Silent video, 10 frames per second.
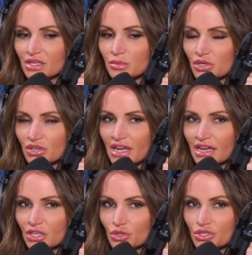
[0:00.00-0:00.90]

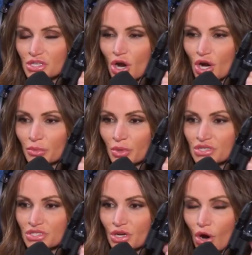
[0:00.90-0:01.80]
communicate. You're just a hard
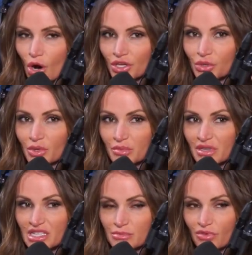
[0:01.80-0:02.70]
person to argue with
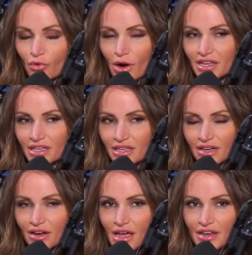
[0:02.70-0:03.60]
because before I can
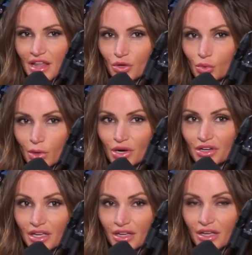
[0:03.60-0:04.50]
get another word
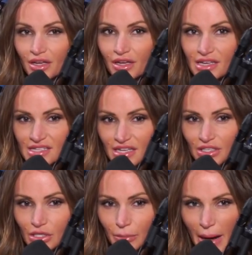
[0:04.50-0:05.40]
in, it's like
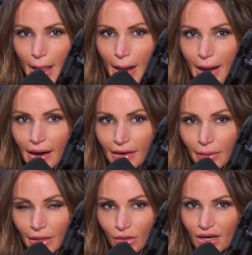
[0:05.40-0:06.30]
you're like, blah, blah, blah, and I'm
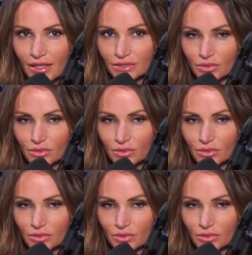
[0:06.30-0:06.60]
like, what?